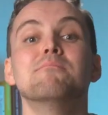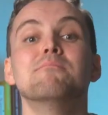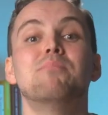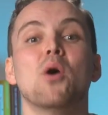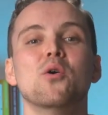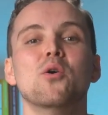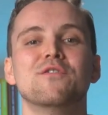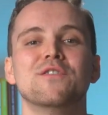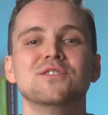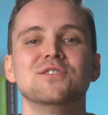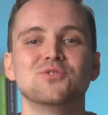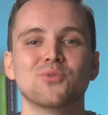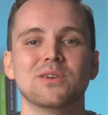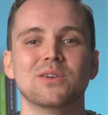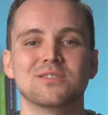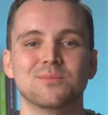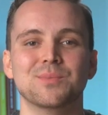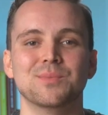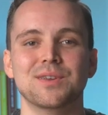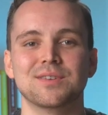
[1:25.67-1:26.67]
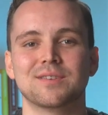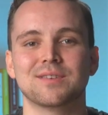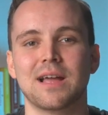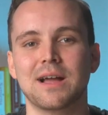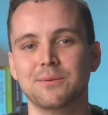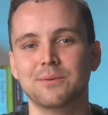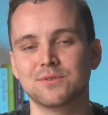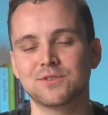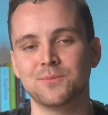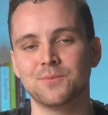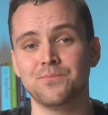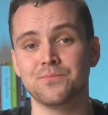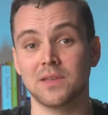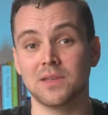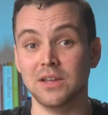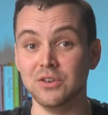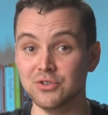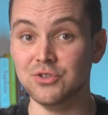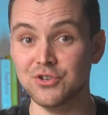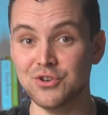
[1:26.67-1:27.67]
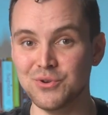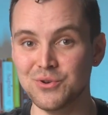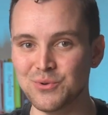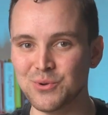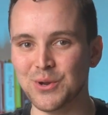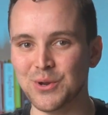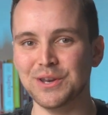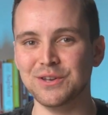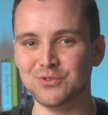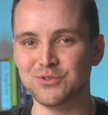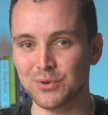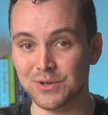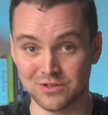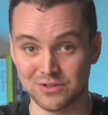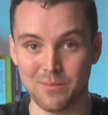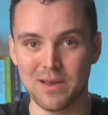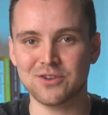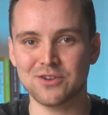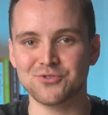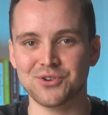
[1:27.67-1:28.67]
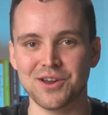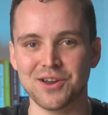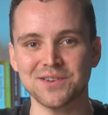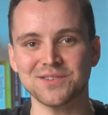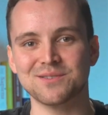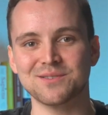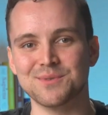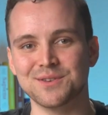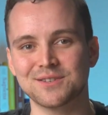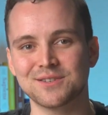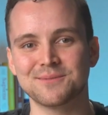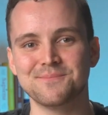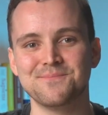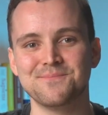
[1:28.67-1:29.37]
both enjoy some discounts and you can enjoy some extra customers.